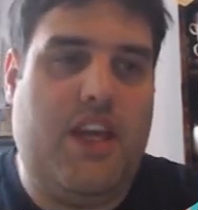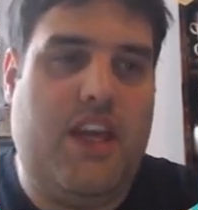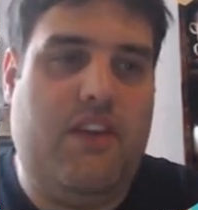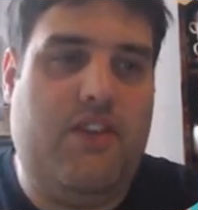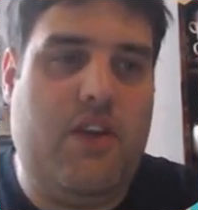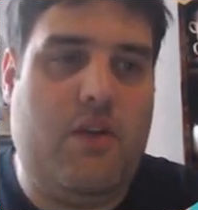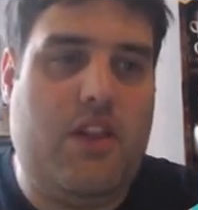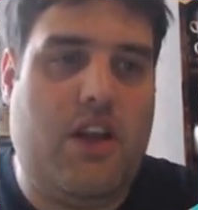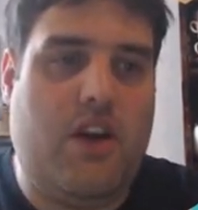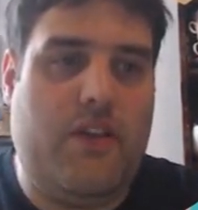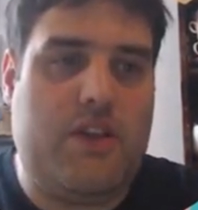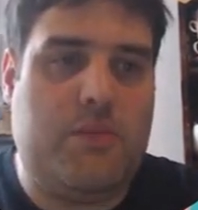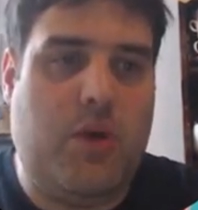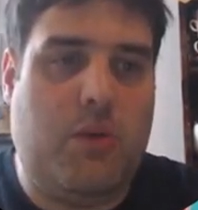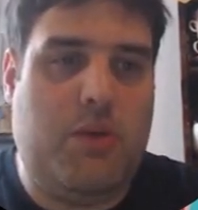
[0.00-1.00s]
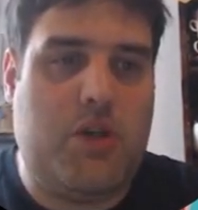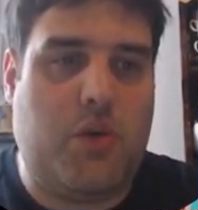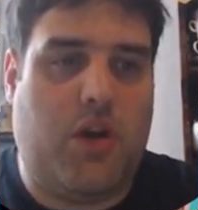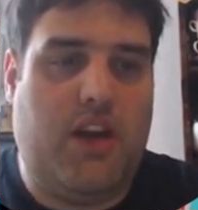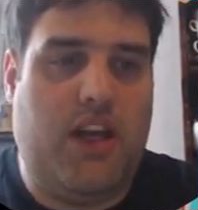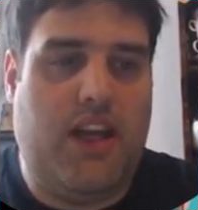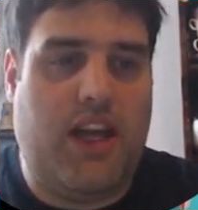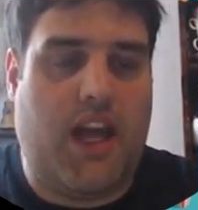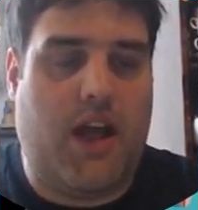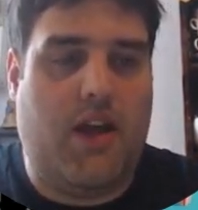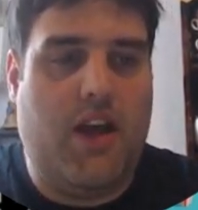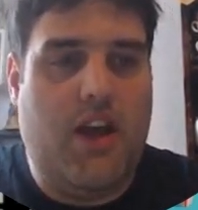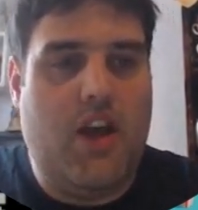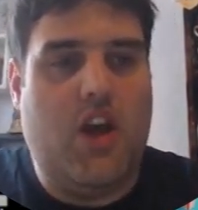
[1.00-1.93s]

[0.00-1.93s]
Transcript: If you click on this publish one here,